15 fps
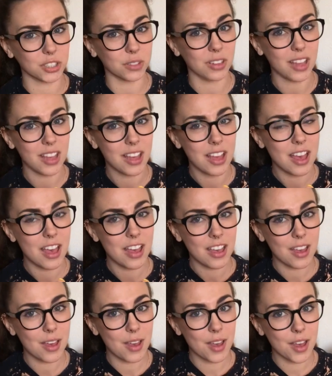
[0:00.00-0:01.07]
to,
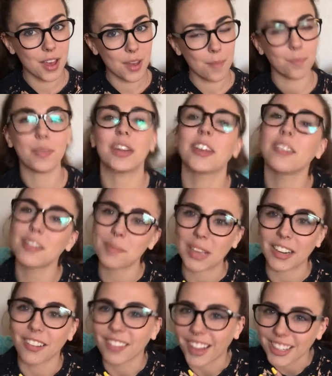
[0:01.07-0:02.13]
but it would
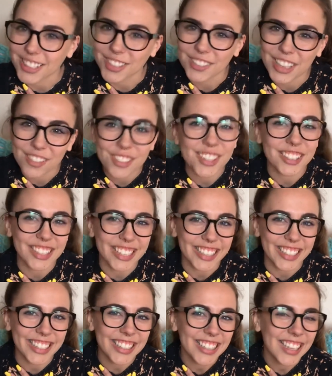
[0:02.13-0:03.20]
mean a lot to me if you
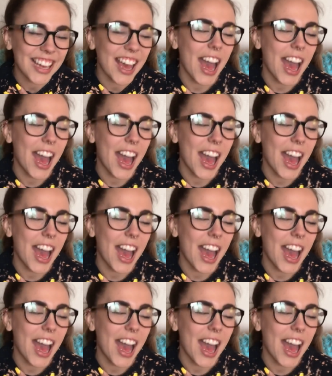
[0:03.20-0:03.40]
did.